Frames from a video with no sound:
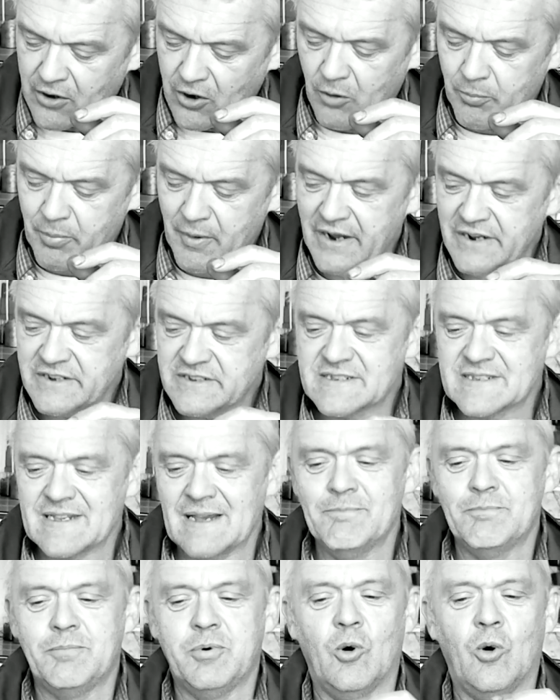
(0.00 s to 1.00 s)
up a
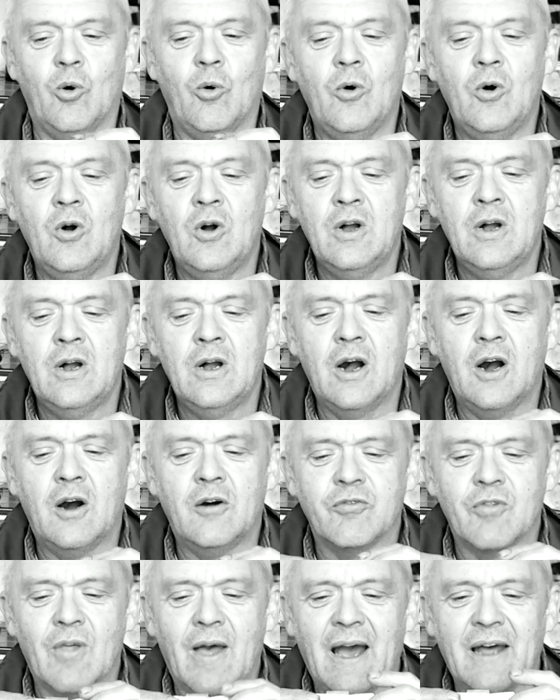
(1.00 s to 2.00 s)
sample
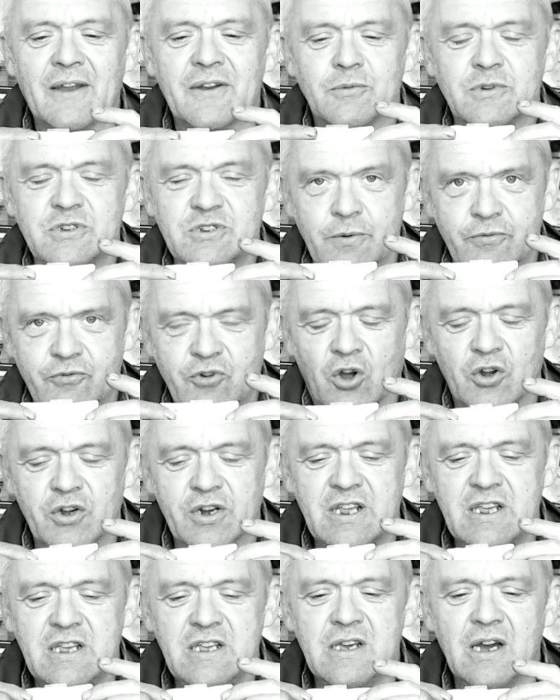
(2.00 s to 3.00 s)
of that, which we've got
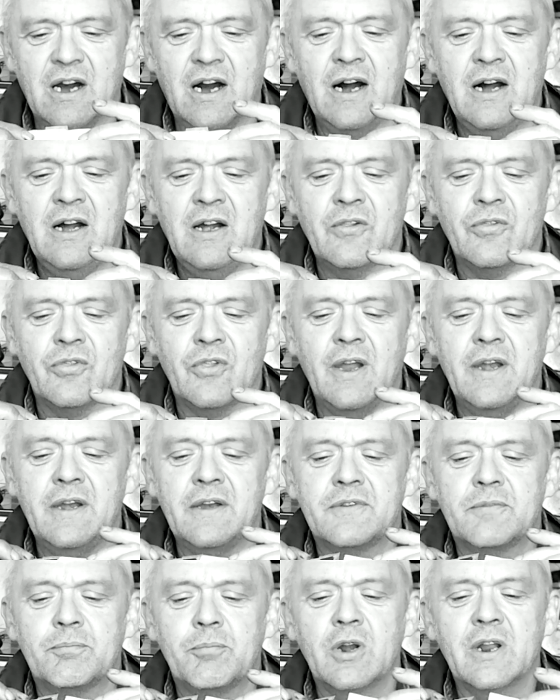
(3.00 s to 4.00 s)
here,
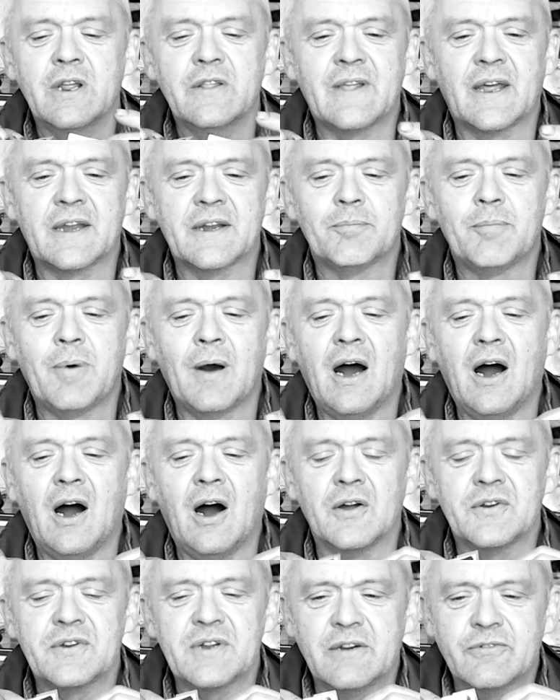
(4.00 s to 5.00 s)
then pulling that
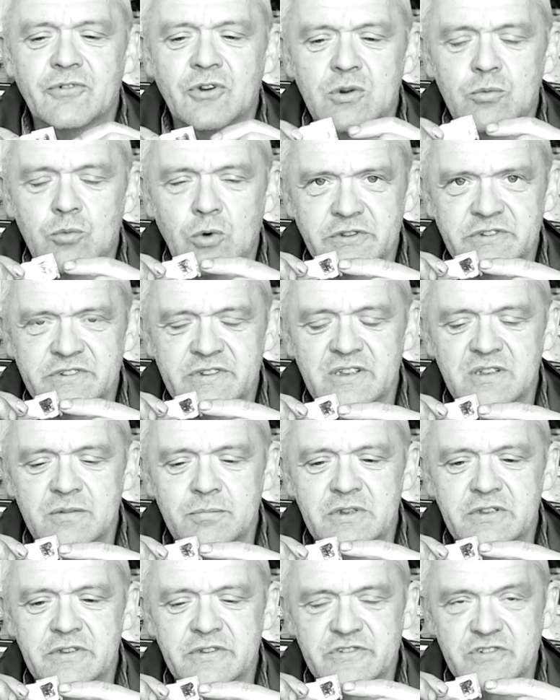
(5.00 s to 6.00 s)
apart, I've got a one
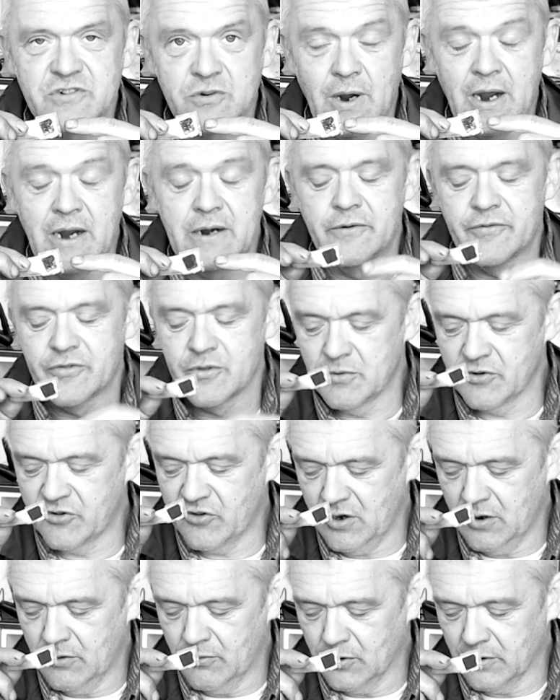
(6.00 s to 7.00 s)
centimetre square of the
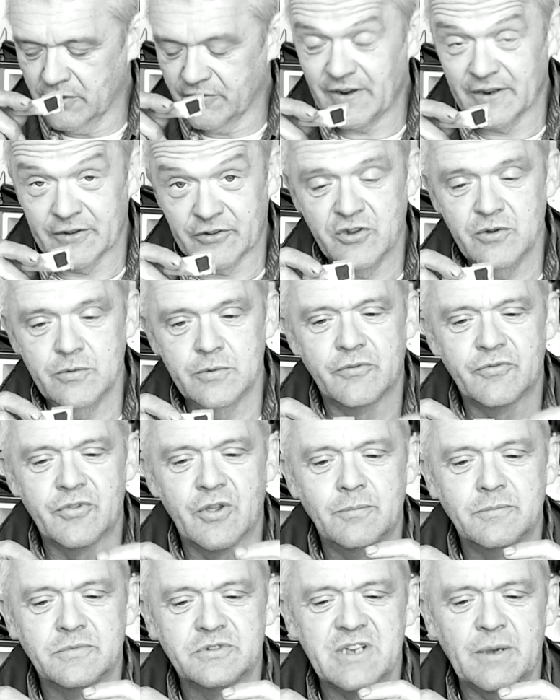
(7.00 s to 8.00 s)
material, in fact two of
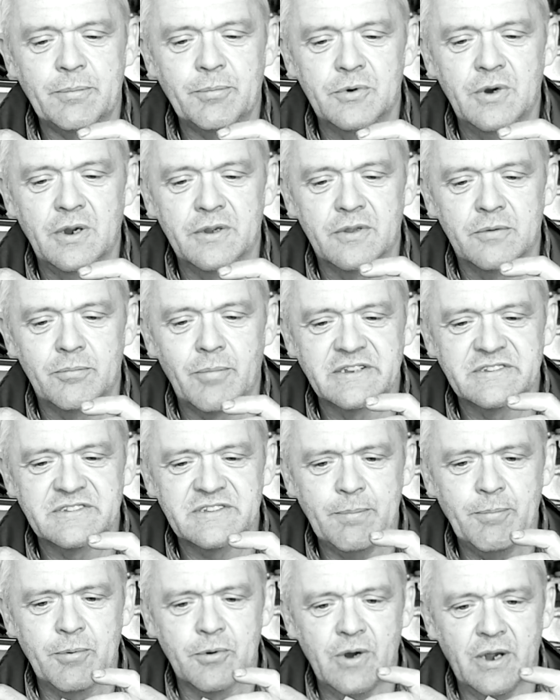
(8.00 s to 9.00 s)
them separated by a
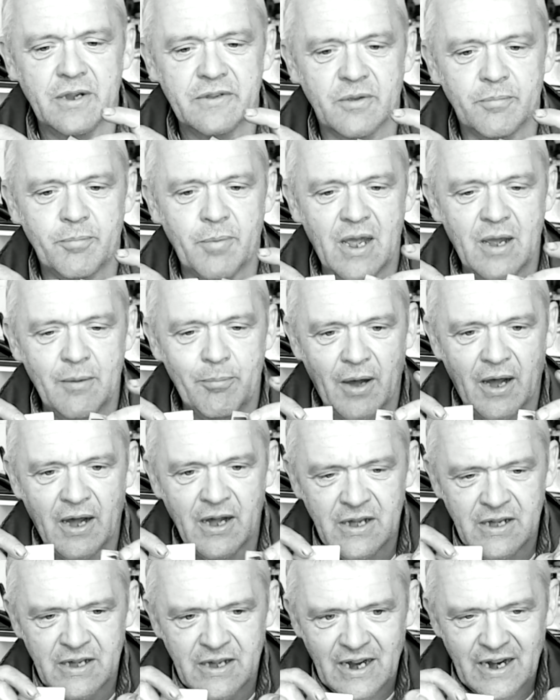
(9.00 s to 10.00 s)
separator paper,
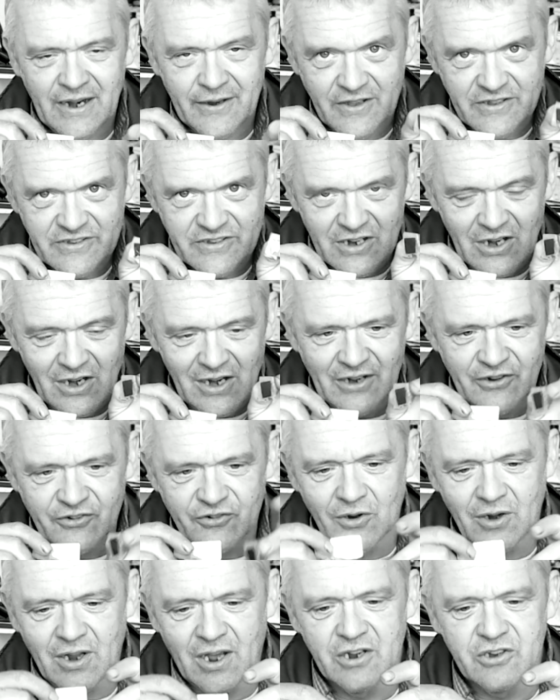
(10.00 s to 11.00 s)
and there's an
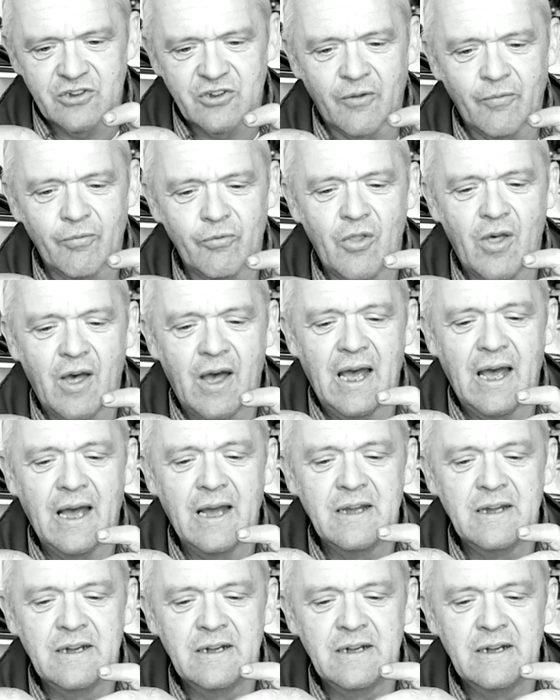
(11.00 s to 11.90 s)
electrolyte on there.